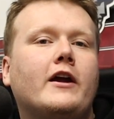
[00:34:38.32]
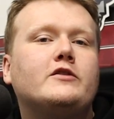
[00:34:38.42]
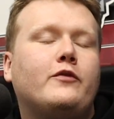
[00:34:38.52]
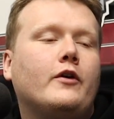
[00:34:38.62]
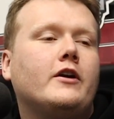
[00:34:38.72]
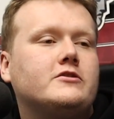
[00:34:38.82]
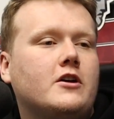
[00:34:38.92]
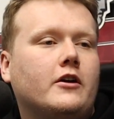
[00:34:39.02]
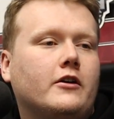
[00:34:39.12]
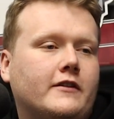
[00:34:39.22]
He's 4 years
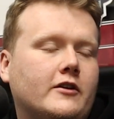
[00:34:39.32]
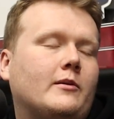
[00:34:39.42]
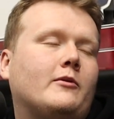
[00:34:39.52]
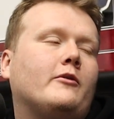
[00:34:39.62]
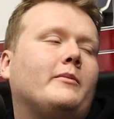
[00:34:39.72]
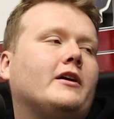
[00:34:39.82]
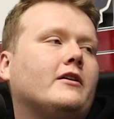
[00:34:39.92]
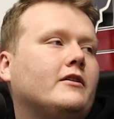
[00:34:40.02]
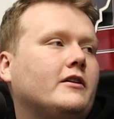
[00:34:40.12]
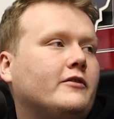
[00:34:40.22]
younger. That's why I'm going with
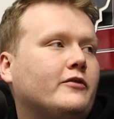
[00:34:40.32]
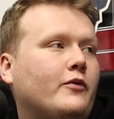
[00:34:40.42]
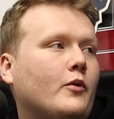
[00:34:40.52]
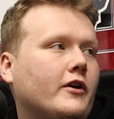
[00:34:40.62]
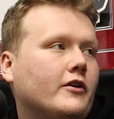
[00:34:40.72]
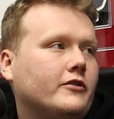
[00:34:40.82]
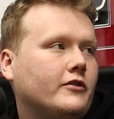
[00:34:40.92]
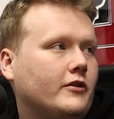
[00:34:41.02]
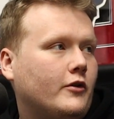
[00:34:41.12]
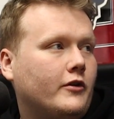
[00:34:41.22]
Micah. He has 4
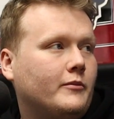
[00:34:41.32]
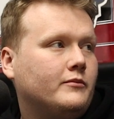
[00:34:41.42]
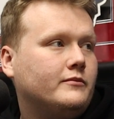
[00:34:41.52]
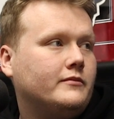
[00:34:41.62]
years on him.